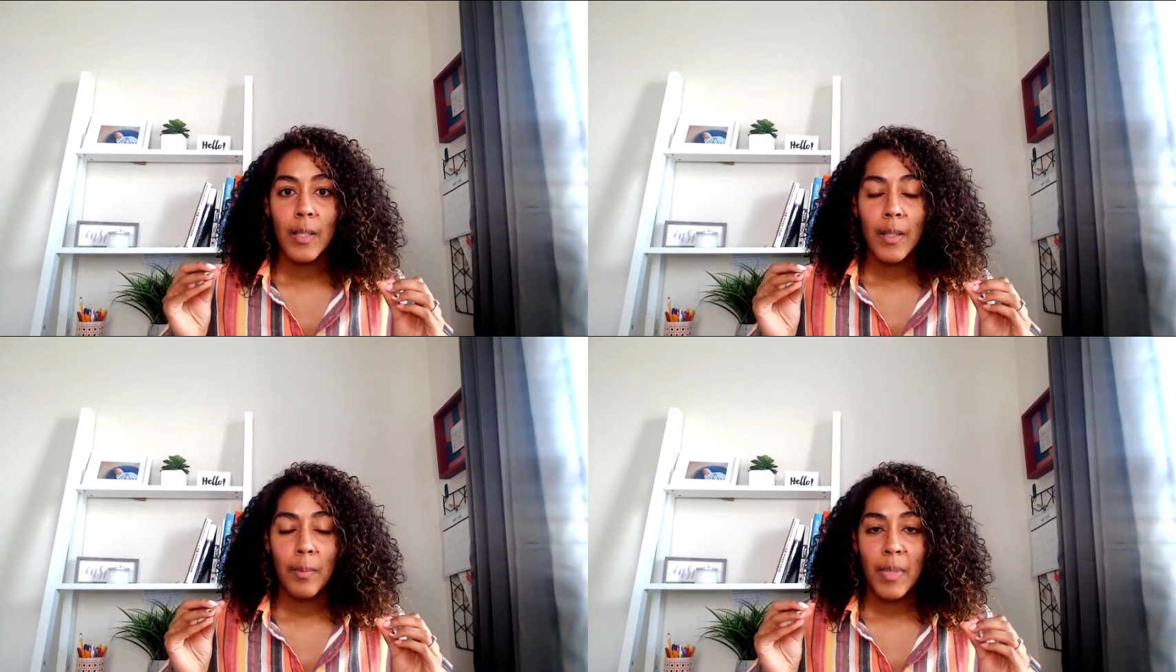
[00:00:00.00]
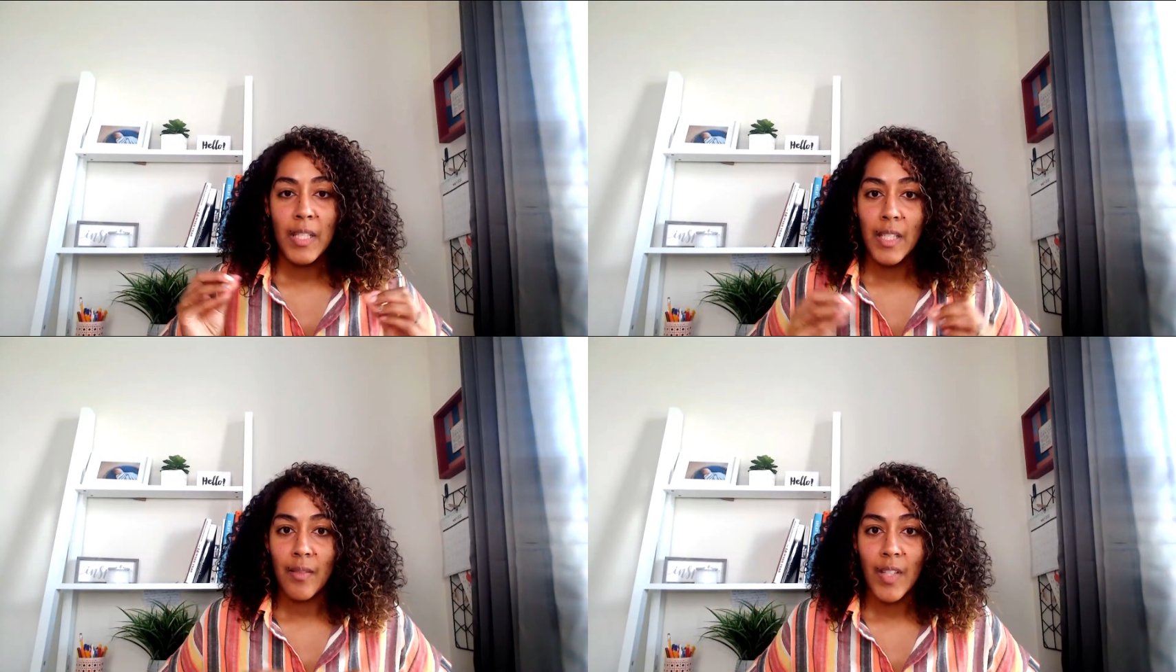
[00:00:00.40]

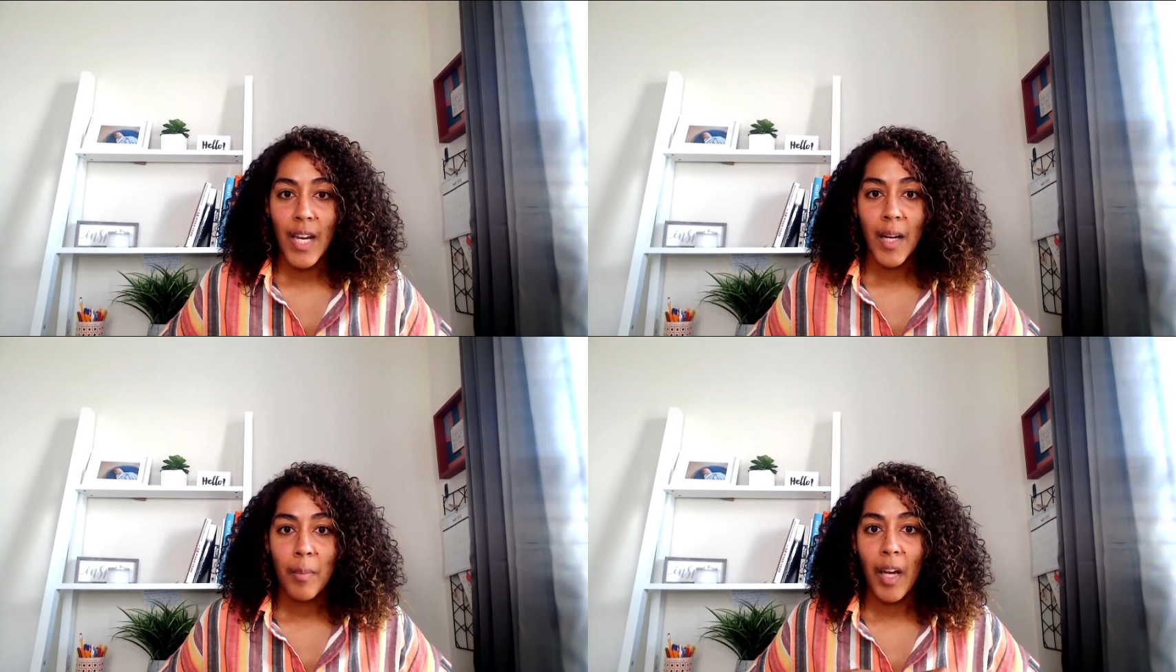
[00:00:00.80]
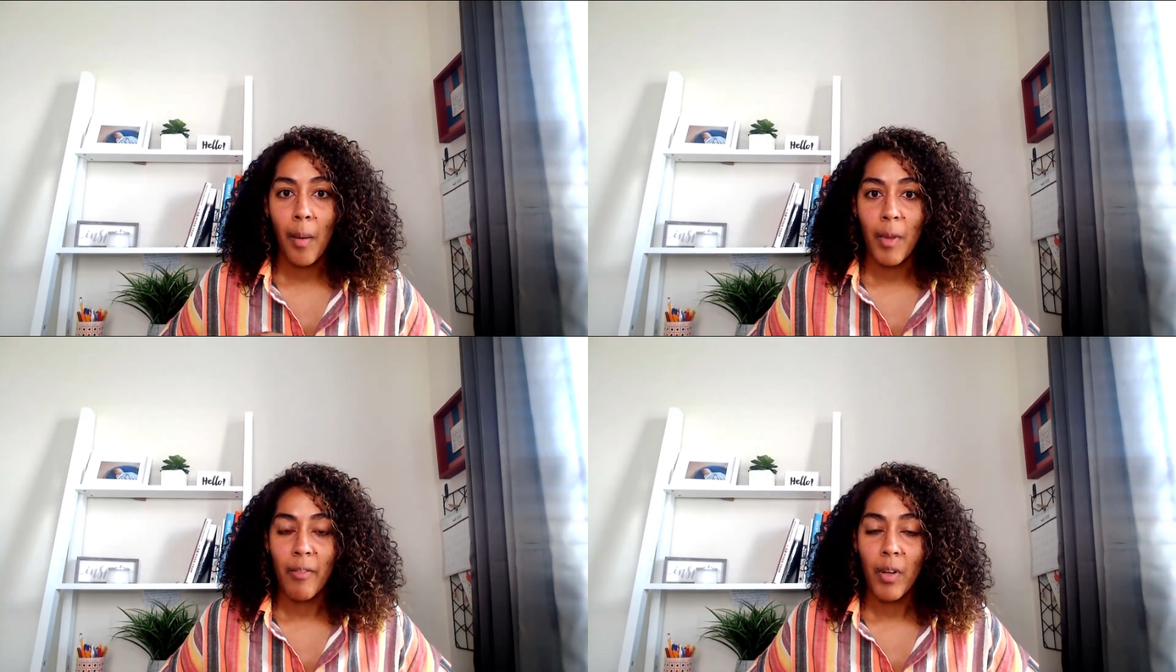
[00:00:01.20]
pieces of data become
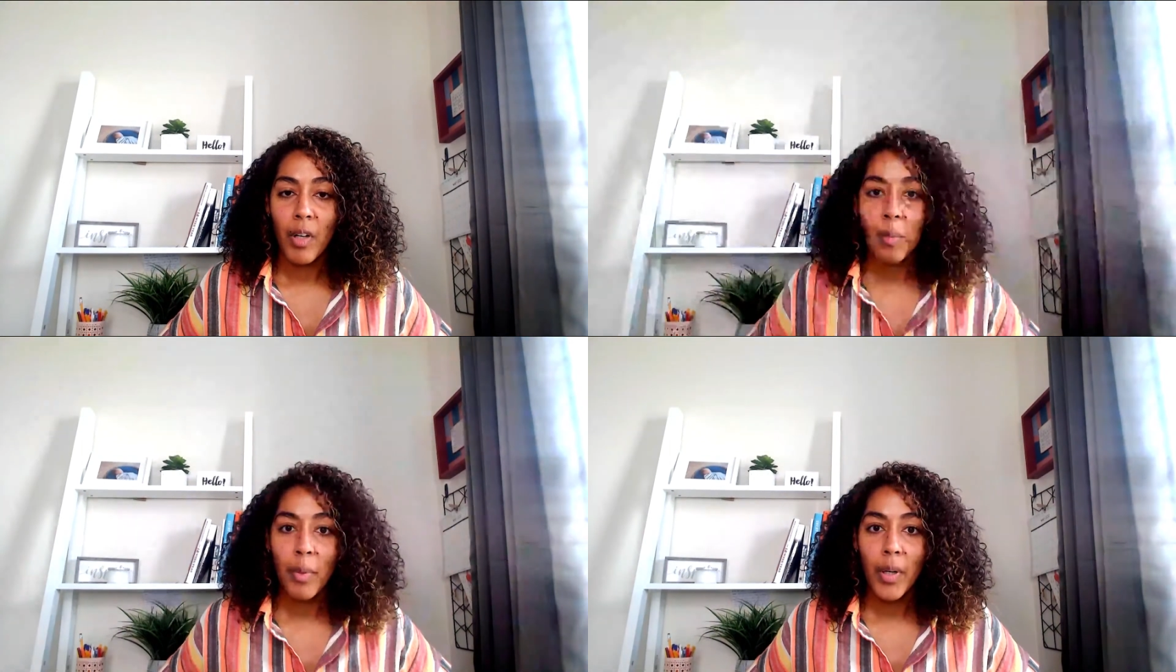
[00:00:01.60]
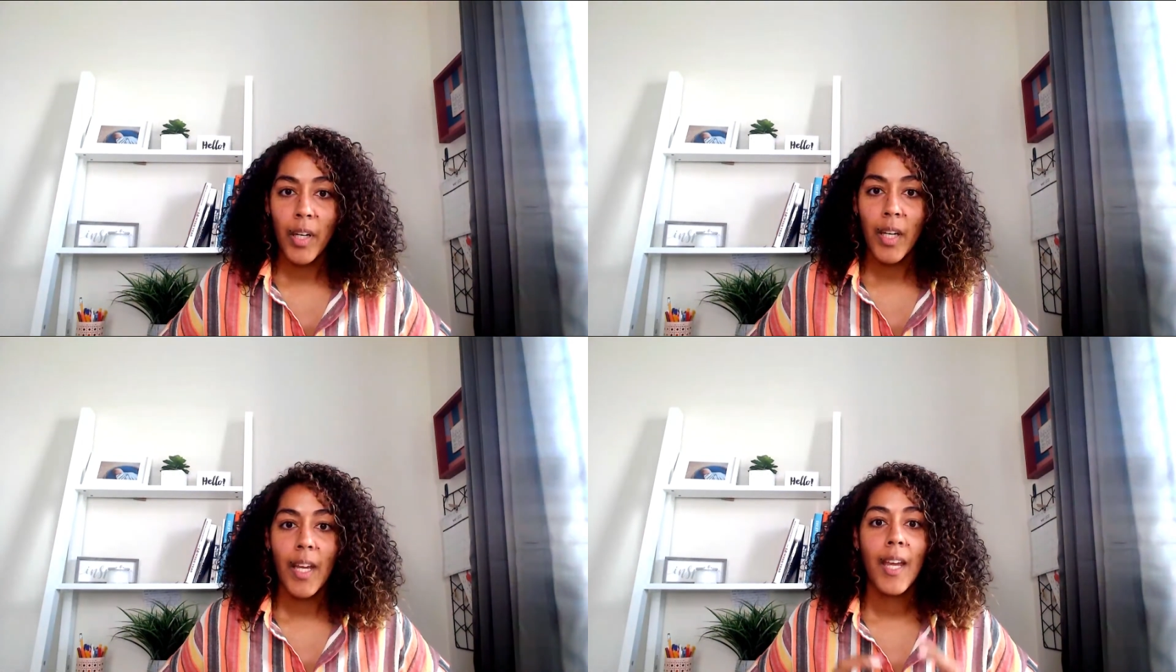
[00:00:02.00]
the focal
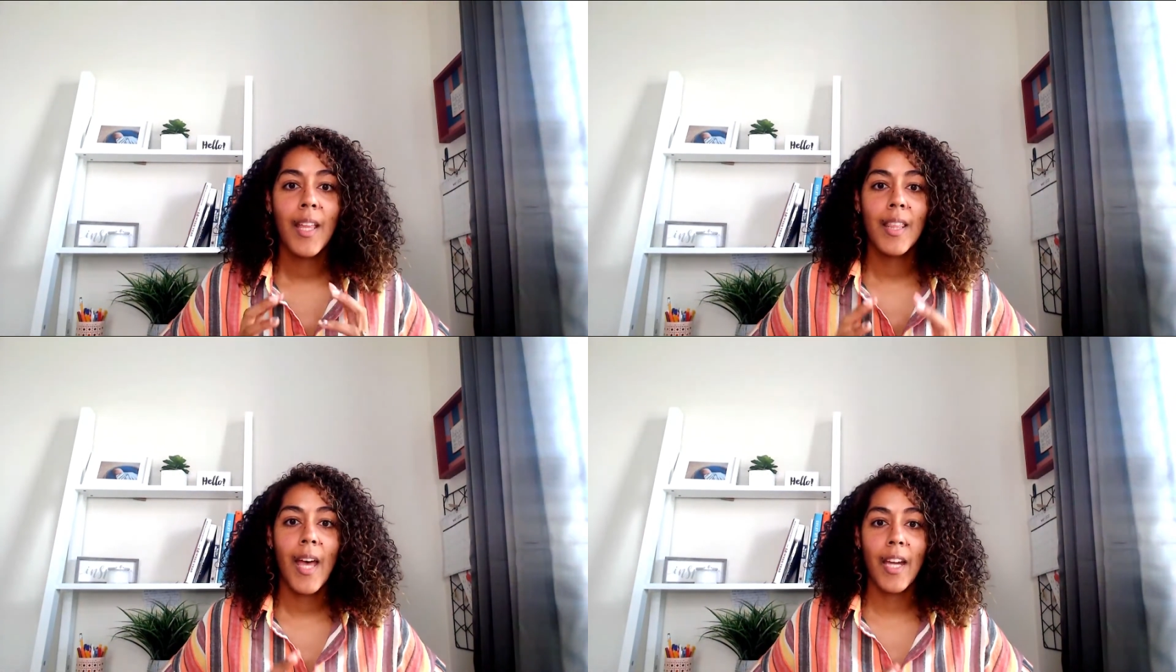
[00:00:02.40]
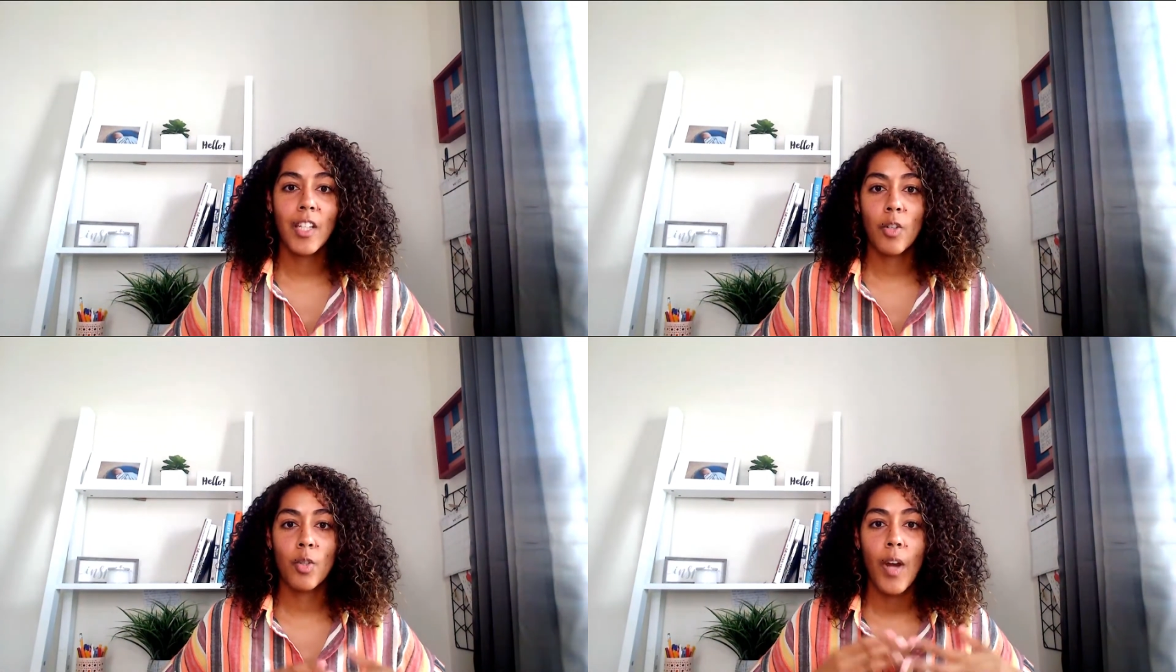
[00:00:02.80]
point that
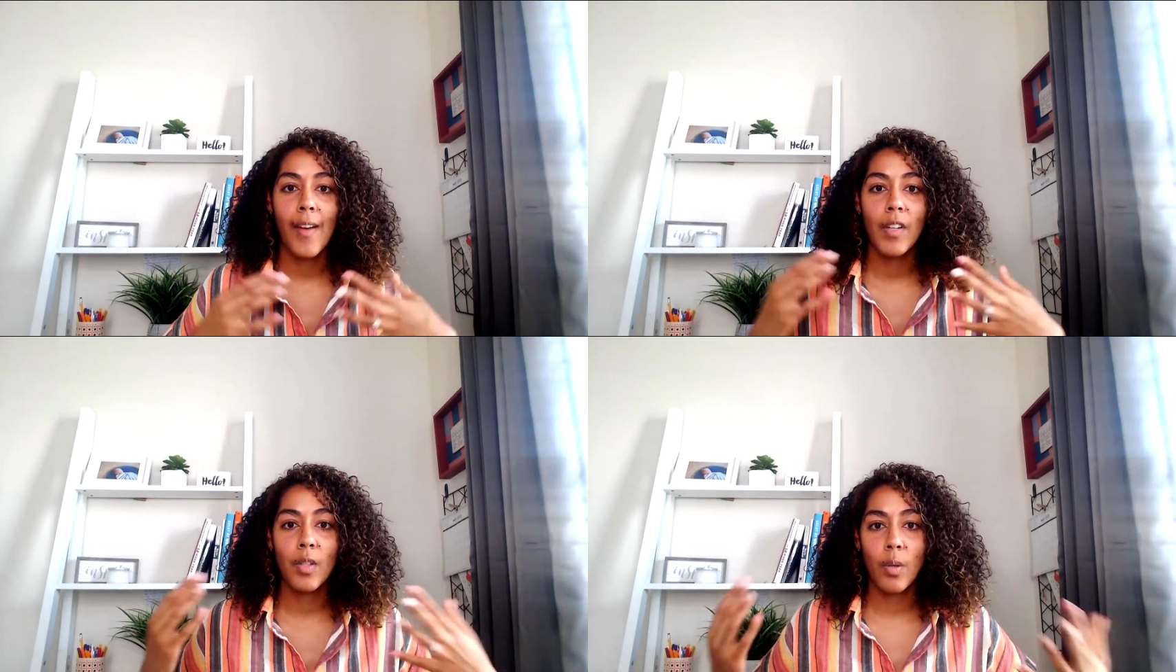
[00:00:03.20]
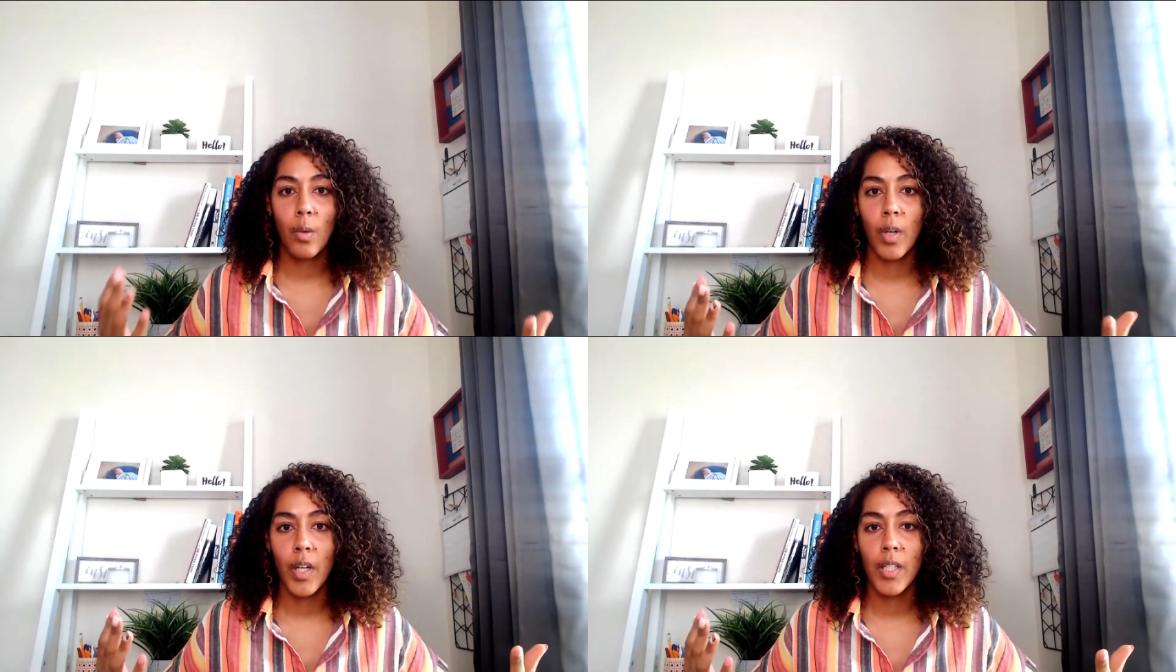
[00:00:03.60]
you're driving
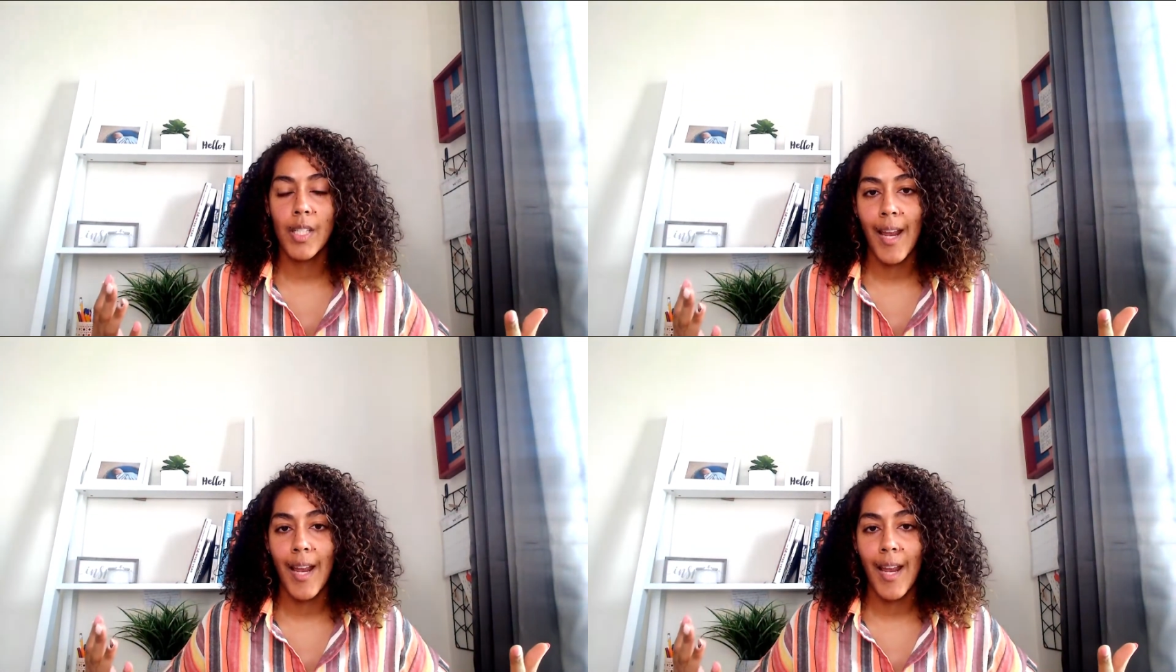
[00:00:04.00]
towards an